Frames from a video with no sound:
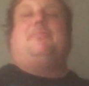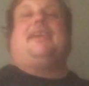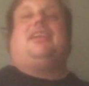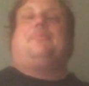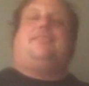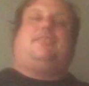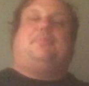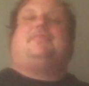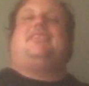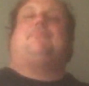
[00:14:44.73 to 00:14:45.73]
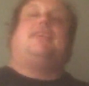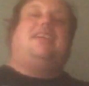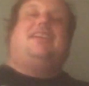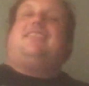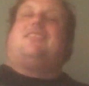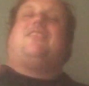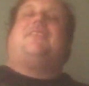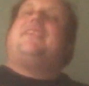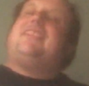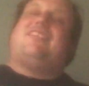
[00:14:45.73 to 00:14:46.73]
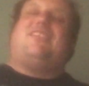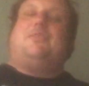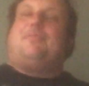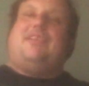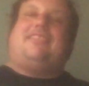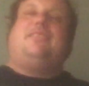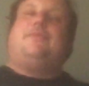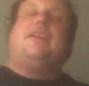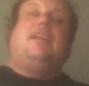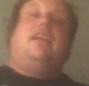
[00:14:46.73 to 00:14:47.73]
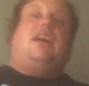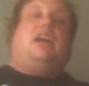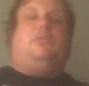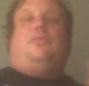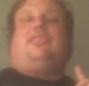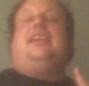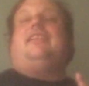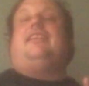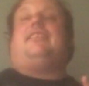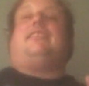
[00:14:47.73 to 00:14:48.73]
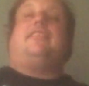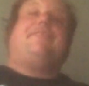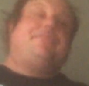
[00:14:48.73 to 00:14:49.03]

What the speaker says: you pick it up. It's super cheap. The graphics are impressive. I will say this: